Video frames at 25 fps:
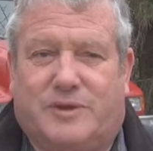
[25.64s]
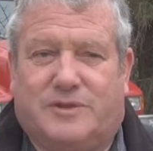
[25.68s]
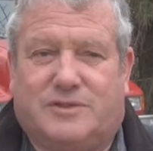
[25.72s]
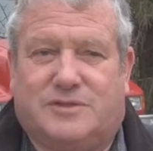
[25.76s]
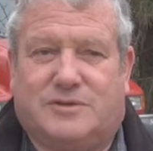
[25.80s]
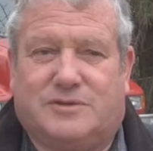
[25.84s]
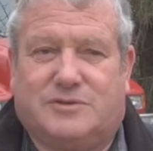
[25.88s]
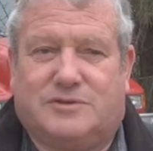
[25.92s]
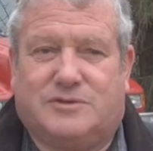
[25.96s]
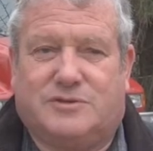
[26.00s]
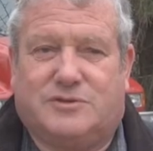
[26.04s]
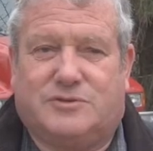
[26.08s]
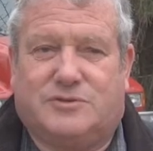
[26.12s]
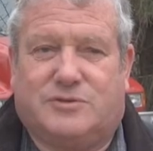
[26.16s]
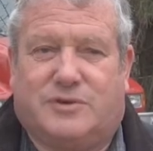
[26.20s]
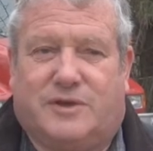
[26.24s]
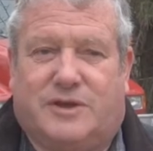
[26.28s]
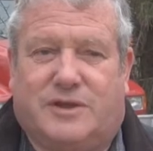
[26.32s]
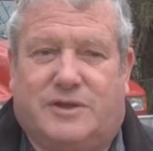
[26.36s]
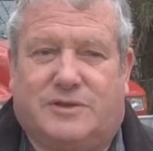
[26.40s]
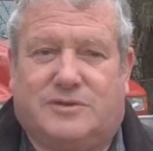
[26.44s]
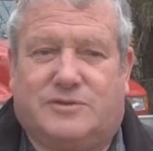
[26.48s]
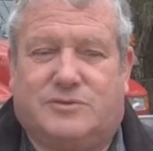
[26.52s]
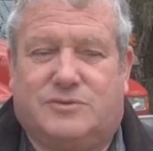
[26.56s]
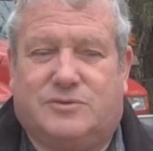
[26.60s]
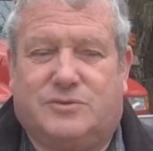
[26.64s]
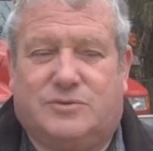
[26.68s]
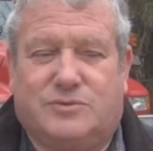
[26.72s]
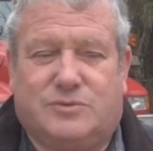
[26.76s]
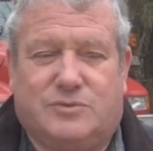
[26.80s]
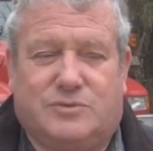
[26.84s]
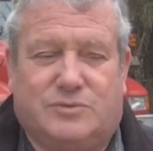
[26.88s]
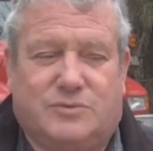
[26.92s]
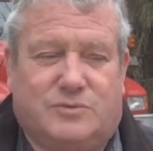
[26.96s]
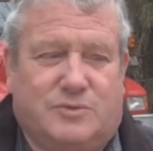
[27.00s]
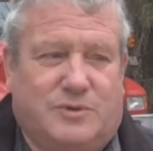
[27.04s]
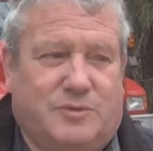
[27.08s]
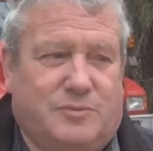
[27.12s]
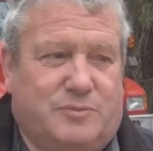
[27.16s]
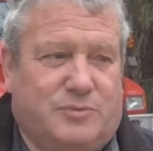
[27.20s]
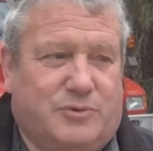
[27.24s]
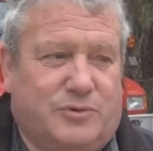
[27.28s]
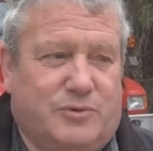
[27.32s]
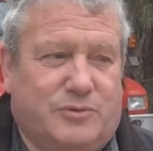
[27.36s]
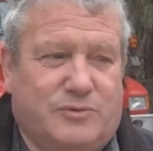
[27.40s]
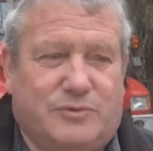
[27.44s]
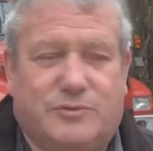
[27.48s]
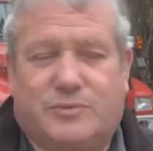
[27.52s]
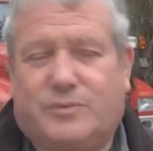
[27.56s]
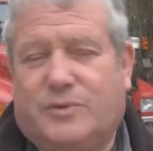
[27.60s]
a method to try to
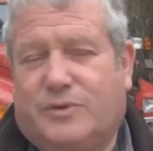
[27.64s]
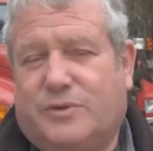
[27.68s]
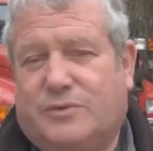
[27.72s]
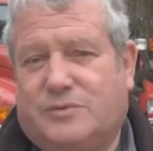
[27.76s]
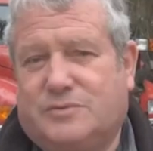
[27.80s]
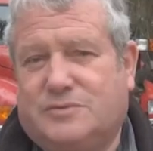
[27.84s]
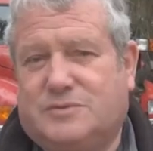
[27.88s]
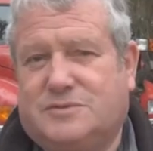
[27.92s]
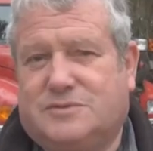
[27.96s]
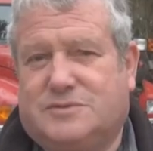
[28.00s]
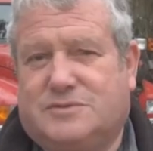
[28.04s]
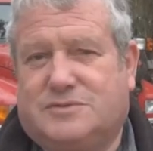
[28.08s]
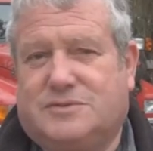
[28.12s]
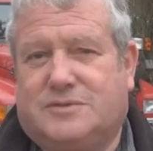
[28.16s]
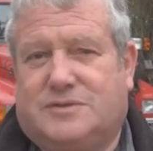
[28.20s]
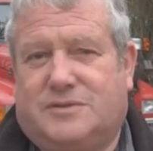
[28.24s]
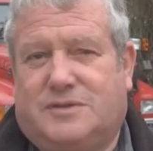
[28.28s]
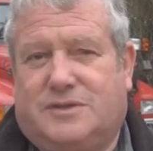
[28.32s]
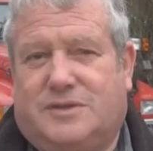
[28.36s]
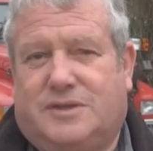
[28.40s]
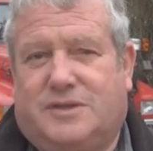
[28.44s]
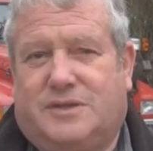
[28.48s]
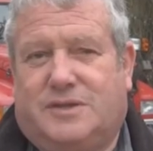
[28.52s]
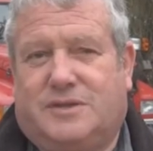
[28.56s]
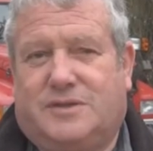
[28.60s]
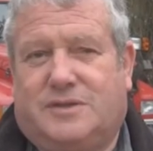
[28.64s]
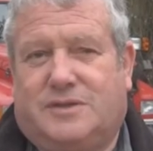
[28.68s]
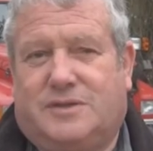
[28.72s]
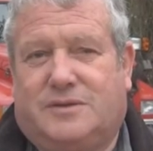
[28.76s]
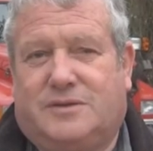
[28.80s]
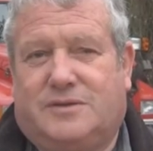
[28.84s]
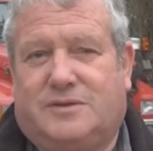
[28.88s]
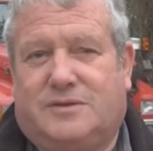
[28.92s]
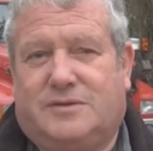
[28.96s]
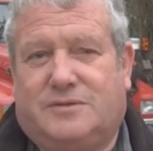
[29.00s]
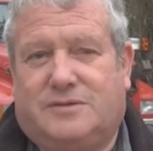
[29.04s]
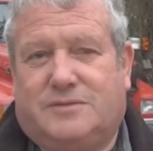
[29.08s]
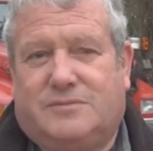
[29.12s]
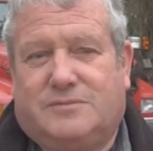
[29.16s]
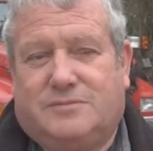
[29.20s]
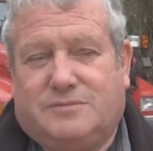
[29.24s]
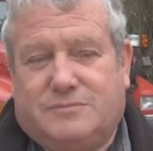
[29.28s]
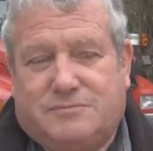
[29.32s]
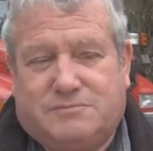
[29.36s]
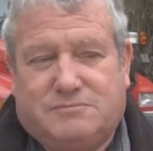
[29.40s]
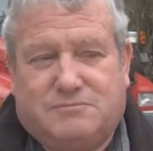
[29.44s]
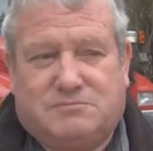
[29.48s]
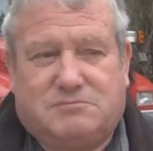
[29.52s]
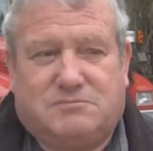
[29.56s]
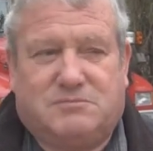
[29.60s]
improve the roads and
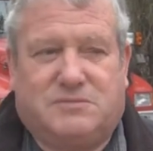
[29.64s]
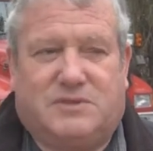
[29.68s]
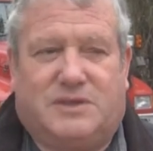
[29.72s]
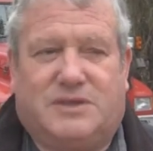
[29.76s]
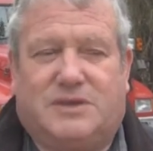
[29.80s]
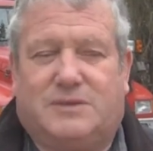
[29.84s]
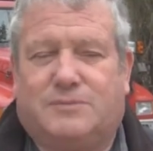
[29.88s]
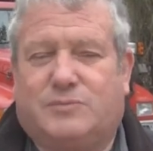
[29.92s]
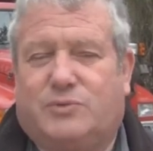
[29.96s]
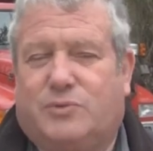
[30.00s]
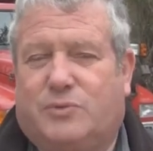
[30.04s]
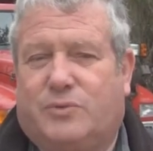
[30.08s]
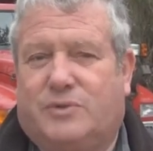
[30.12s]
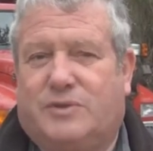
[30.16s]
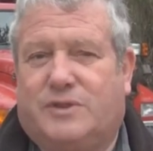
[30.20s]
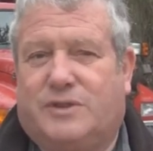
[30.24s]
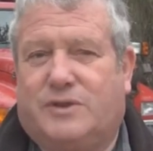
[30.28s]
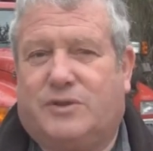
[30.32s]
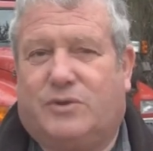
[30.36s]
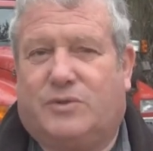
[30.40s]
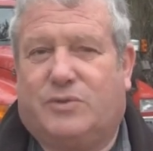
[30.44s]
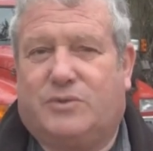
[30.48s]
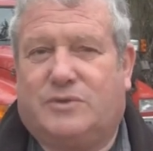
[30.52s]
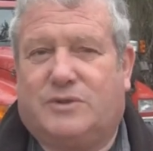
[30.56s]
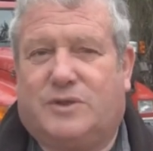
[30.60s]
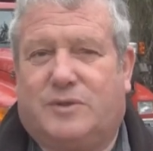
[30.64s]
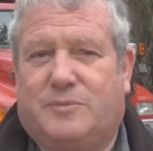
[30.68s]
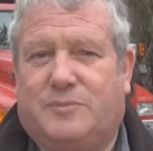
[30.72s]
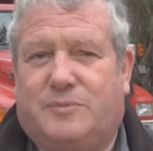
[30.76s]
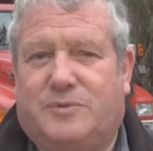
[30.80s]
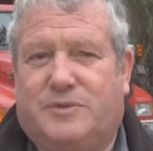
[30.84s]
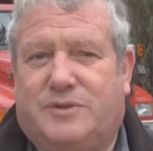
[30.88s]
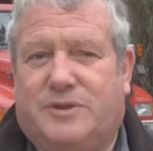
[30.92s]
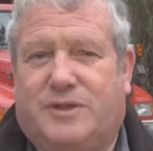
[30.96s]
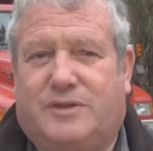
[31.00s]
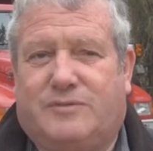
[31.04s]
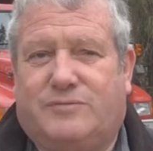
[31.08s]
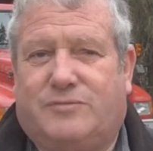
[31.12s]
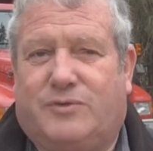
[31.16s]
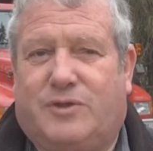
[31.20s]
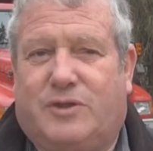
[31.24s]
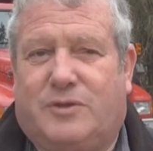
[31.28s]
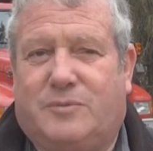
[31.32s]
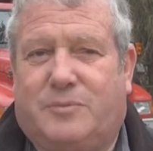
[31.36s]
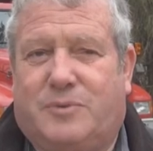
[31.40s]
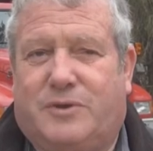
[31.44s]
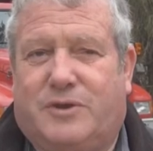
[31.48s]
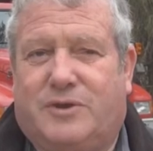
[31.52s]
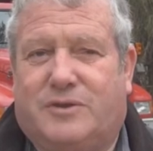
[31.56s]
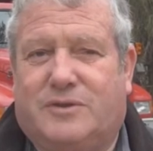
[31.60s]
get them to where they'd hold up and not
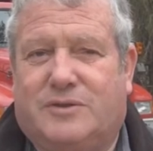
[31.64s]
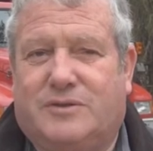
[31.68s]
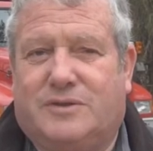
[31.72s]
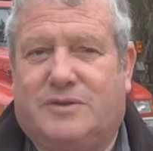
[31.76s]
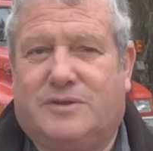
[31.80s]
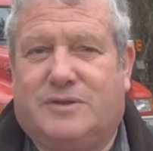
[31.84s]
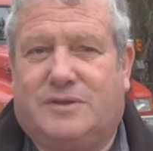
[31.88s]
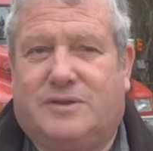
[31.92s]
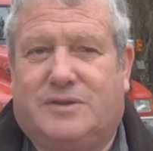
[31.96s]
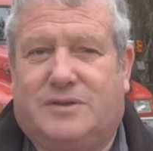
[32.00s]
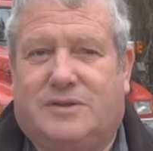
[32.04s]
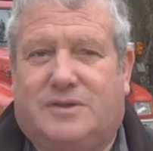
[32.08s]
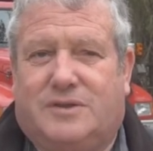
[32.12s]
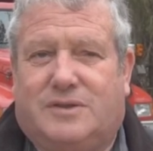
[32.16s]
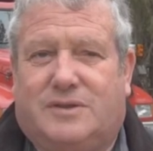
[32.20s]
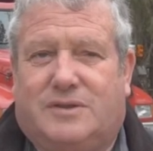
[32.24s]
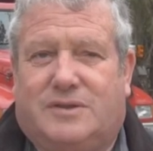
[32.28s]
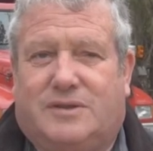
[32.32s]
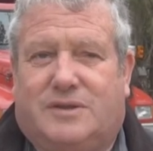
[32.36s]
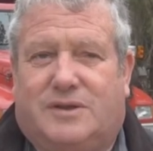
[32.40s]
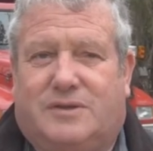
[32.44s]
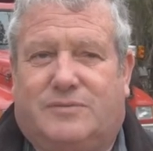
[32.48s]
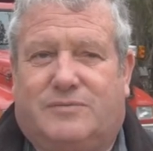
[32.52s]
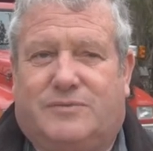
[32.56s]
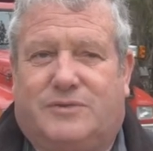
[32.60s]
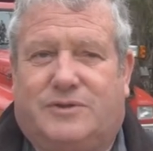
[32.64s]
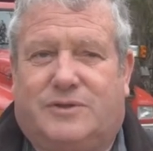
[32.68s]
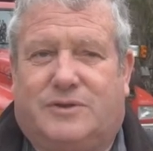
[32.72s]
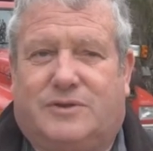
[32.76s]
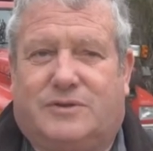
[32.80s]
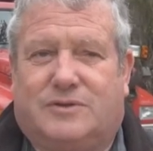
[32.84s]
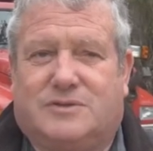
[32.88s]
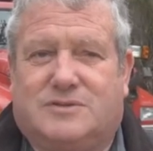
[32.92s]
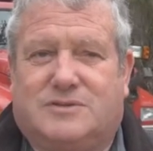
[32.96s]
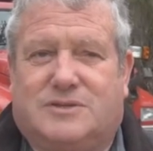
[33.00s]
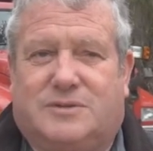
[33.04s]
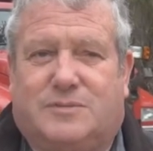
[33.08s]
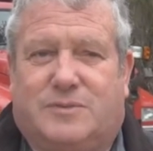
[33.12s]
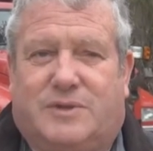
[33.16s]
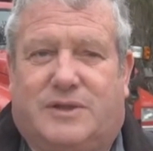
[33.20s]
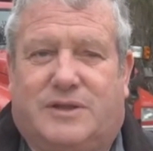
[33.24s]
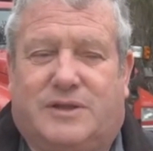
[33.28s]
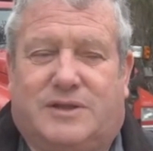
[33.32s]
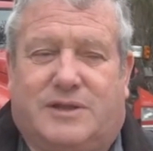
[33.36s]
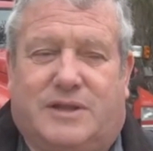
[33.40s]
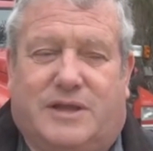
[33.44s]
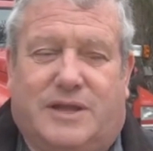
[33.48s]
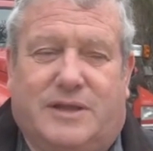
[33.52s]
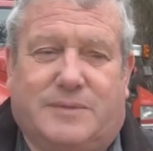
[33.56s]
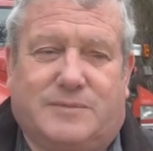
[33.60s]
fall apart. Every year it seemed
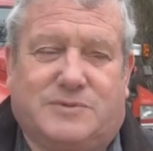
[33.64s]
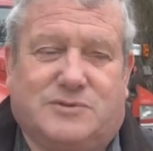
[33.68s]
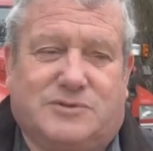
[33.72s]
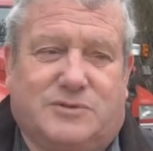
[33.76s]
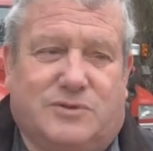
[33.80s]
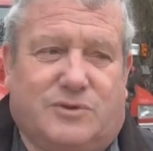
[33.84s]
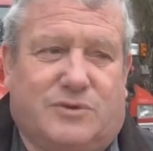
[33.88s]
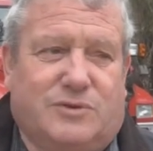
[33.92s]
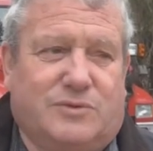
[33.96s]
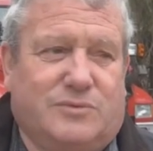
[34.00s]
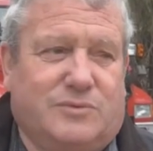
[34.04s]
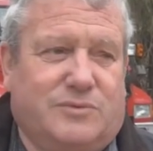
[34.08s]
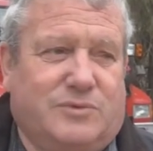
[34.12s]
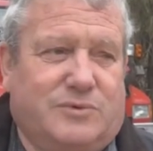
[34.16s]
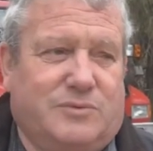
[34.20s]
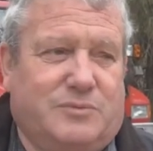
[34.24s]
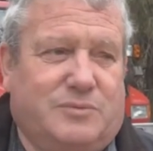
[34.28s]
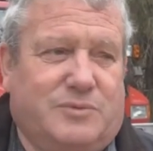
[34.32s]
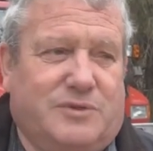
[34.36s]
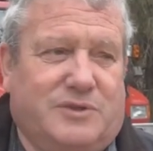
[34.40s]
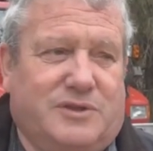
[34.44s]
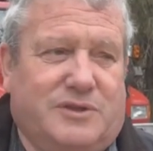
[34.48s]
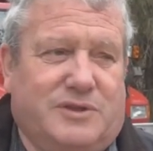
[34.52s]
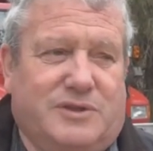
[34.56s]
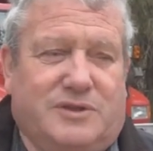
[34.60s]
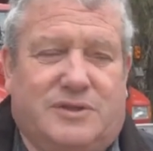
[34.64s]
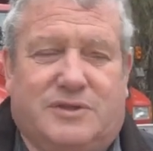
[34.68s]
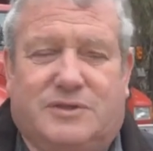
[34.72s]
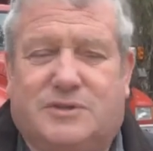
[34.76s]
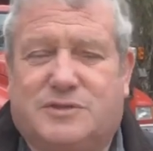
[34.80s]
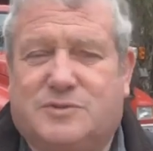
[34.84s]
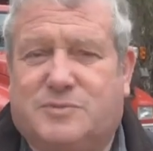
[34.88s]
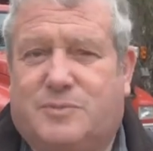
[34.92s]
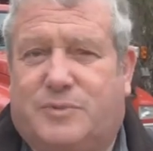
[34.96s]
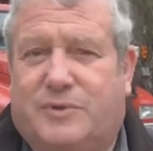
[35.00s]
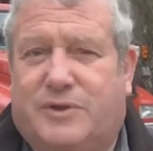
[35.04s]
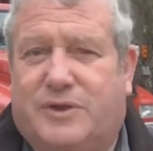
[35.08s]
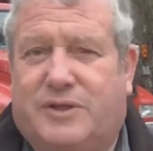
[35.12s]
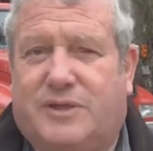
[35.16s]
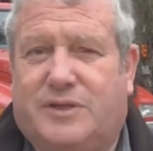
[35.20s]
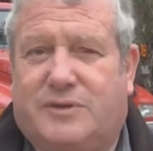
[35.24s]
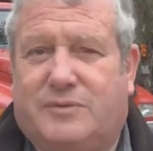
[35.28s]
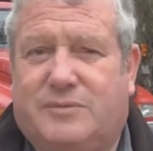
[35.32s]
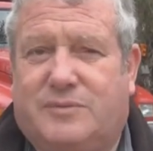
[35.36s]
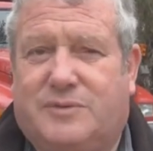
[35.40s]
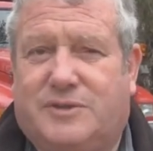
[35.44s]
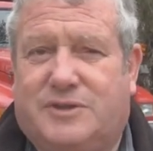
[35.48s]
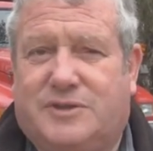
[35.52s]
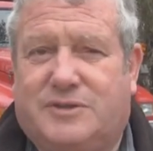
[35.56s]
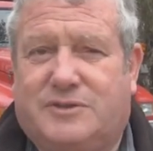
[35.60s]
like limestone would be, in the spring
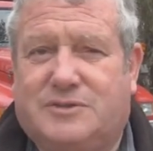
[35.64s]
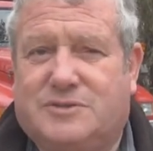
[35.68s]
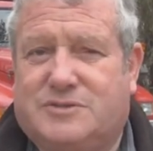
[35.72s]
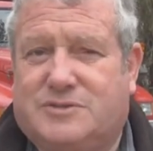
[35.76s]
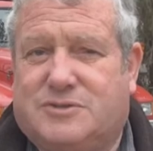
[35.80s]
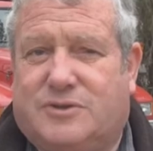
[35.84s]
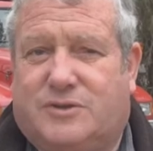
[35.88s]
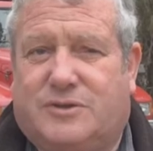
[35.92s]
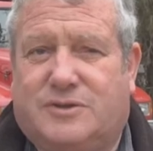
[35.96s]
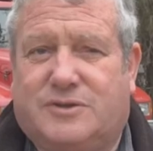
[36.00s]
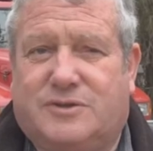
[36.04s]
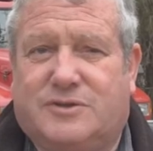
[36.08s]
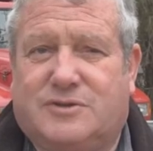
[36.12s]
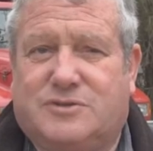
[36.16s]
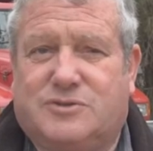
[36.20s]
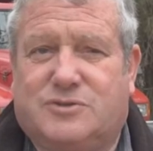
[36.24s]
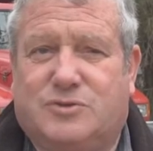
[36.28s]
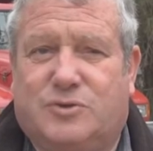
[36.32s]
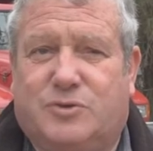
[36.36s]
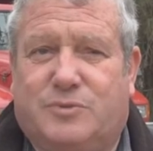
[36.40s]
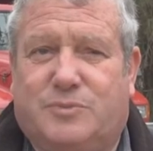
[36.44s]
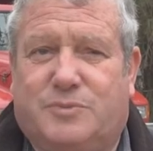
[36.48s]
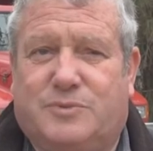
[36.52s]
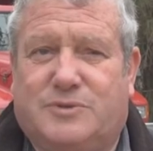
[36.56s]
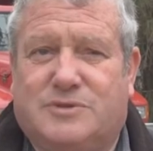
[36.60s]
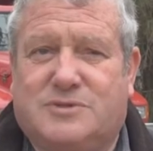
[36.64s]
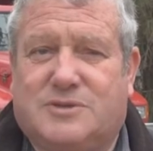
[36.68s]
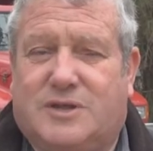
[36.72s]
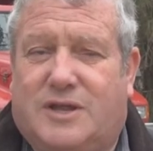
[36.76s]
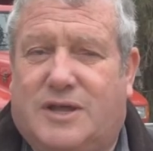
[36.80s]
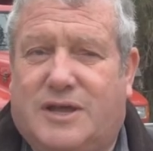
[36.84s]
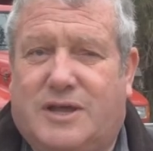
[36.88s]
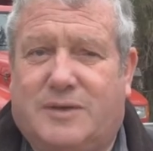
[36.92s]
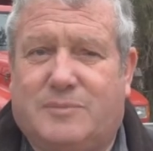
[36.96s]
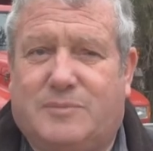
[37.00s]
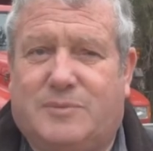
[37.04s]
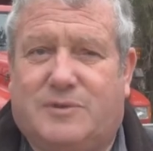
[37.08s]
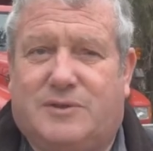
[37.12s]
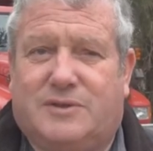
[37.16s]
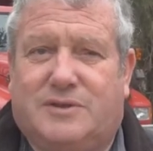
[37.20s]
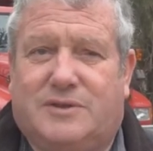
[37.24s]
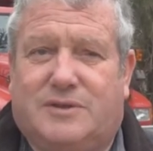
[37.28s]
it'd be just turning to soup and slop.